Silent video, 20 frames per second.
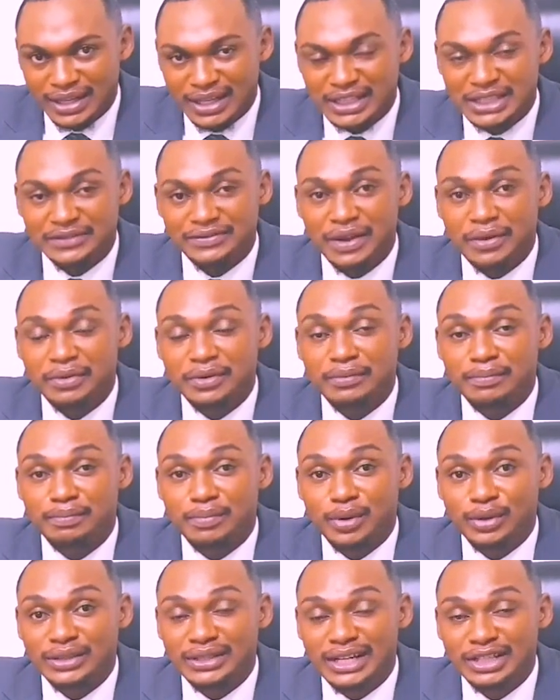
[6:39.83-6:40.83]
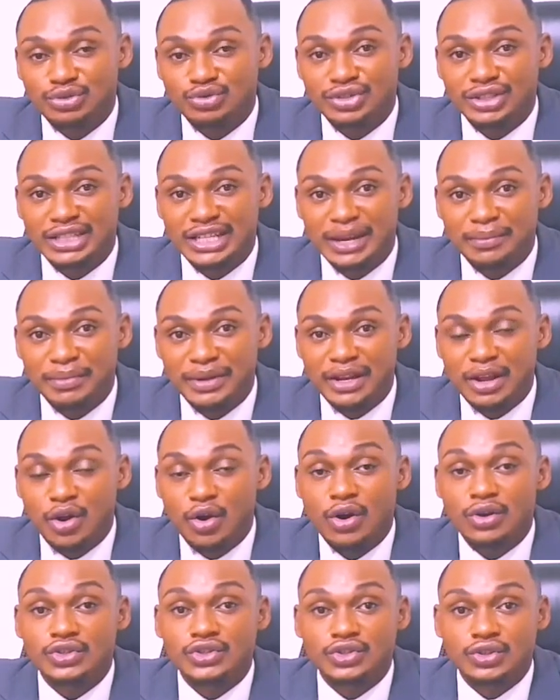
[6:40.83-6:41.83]
It's very important to determine
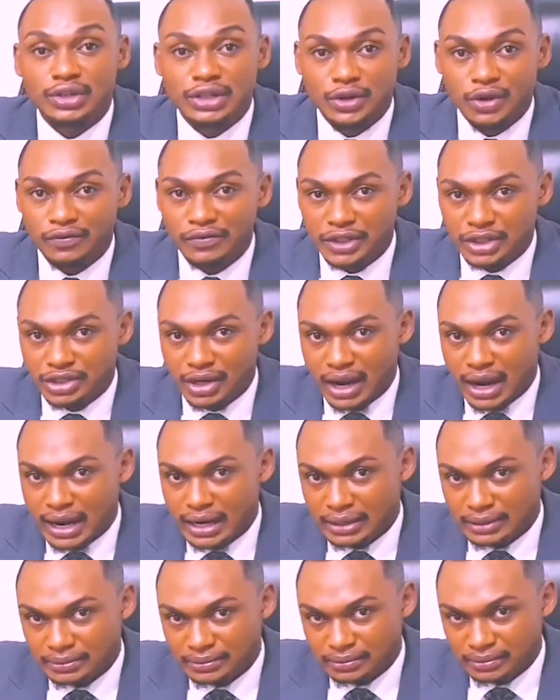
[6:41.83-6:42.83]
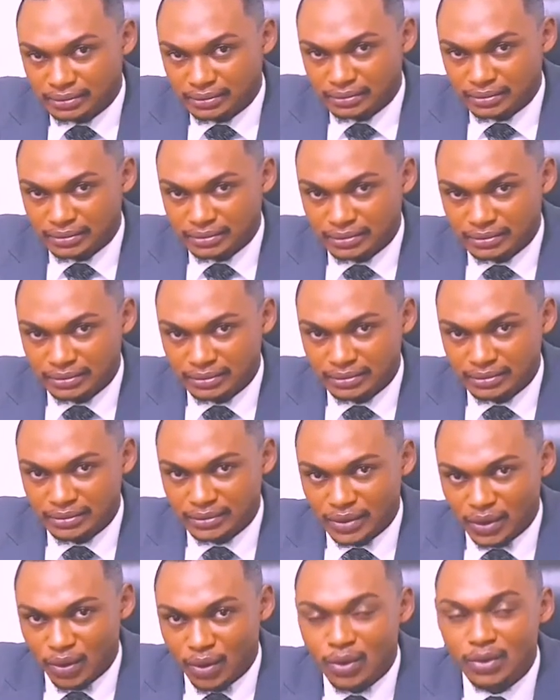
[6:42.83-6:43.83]
custody of the child.
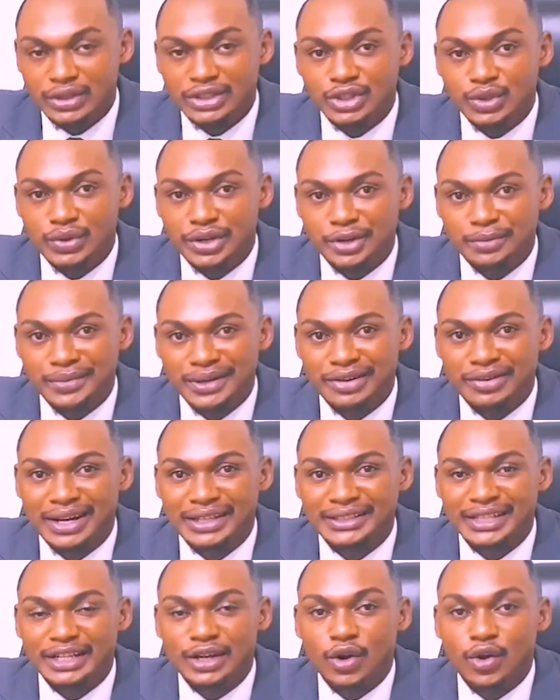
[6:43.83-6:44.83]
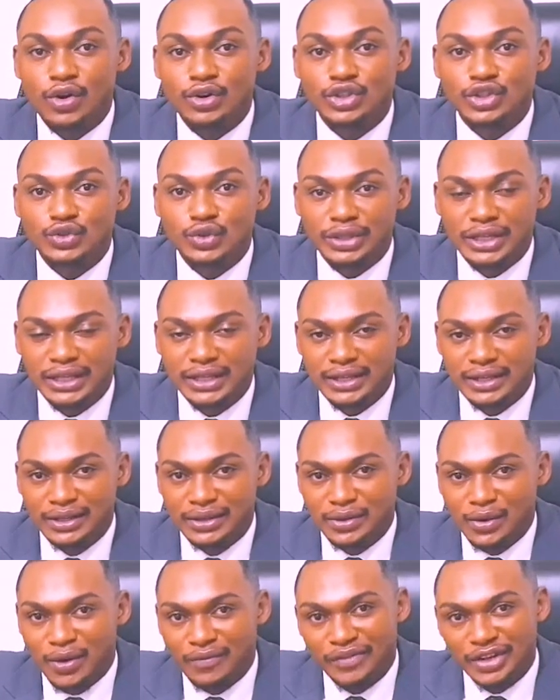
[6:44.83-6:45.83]
Who is going to be granted custody
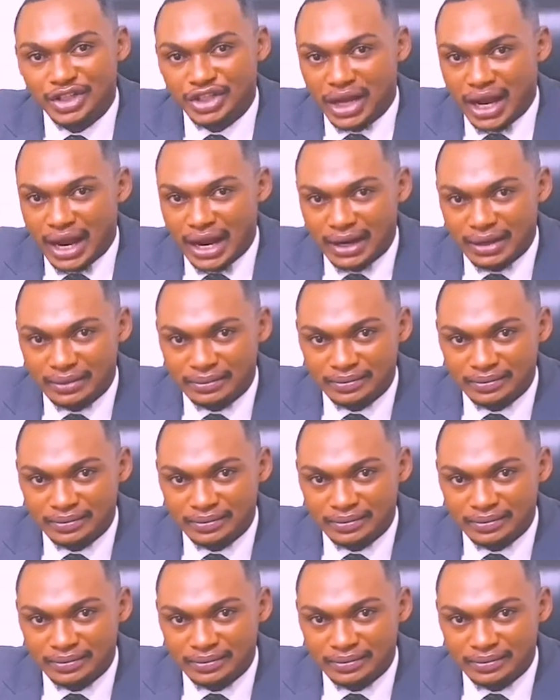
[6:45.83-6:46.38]
of the child?